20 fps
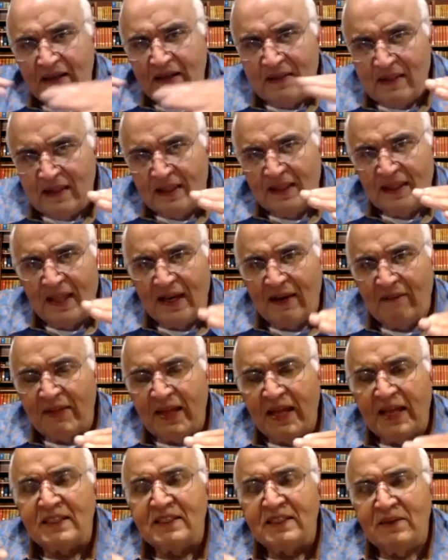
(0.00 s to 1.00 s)
none of
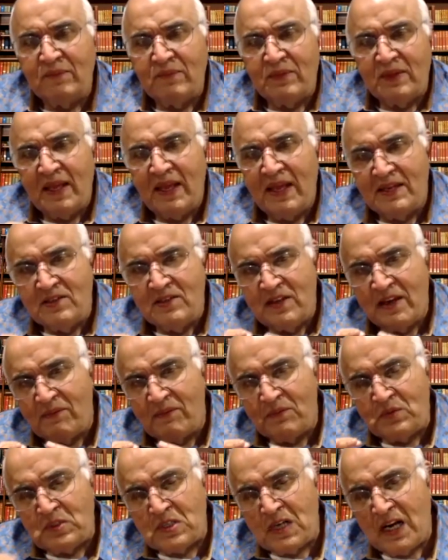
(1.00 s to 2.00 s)
that and you have
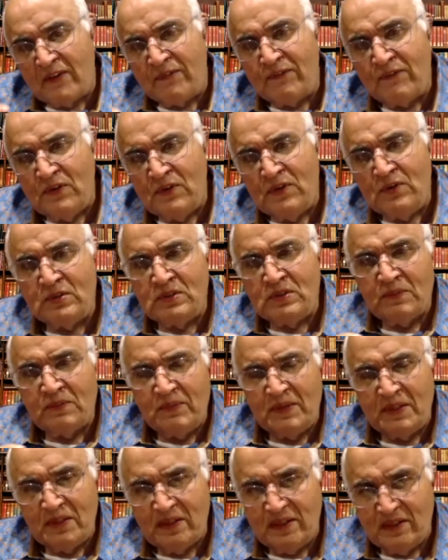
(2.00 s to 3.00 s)
sharp views.
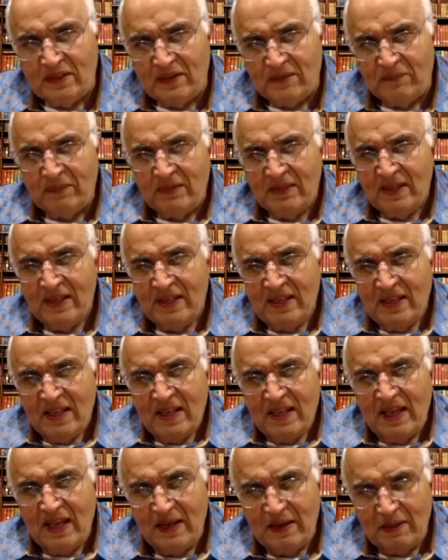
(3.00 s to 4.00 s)

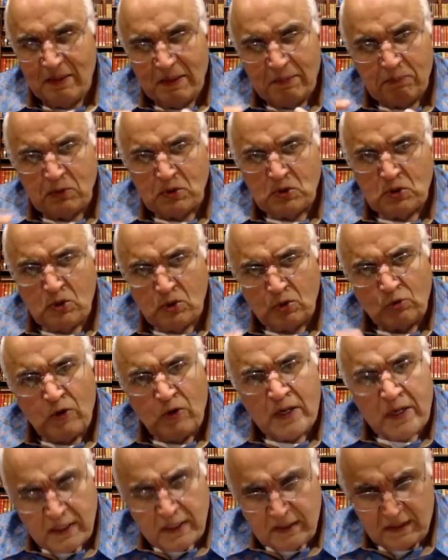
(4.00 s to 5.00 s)
And it puts you through a
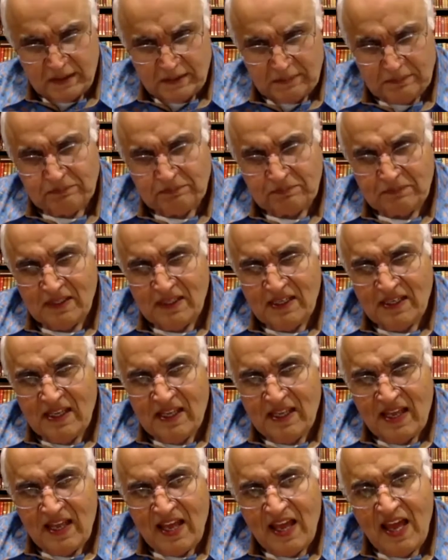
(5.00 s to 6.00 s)
ringer.
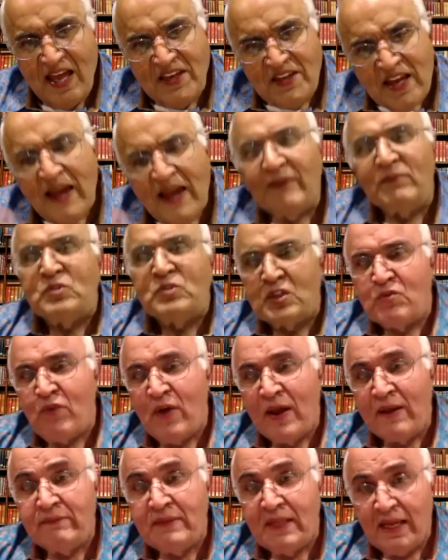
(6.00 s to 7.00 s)
And you have to
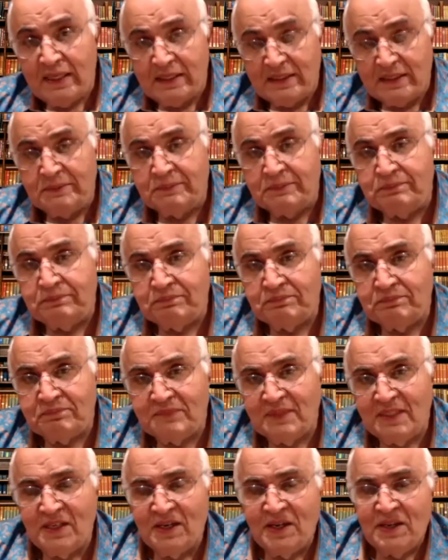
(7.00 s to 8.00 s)
survive that.
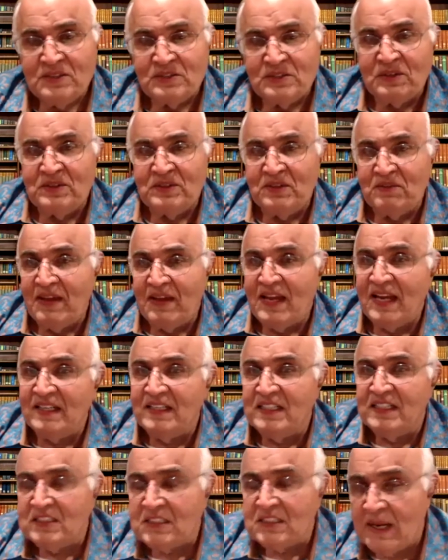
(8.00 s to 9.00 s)
Yeah. So the way I
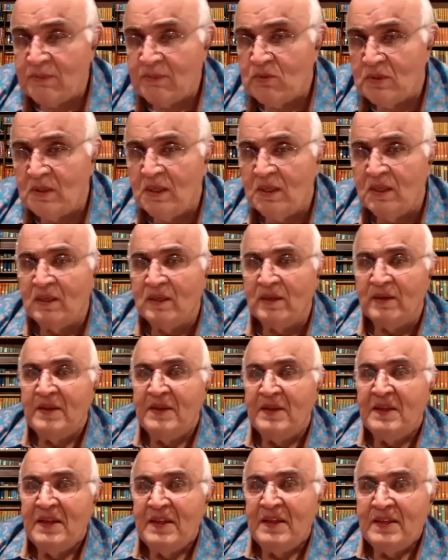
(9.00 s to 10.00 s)
describe to the,
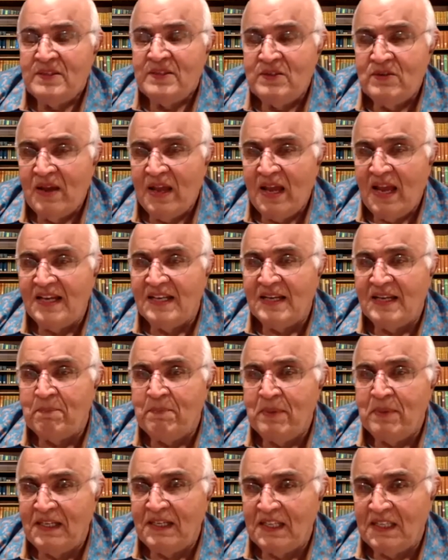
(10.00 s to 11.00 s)
you end up
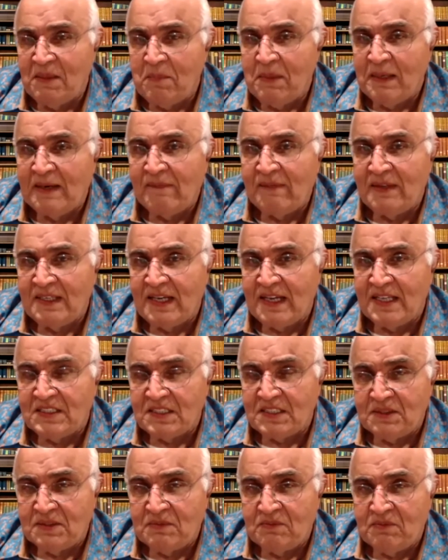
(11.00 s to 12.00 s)
being in the middle of the
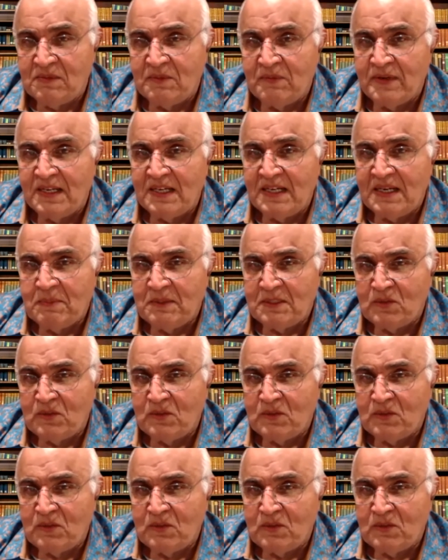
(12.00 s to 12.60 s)
desert with very limited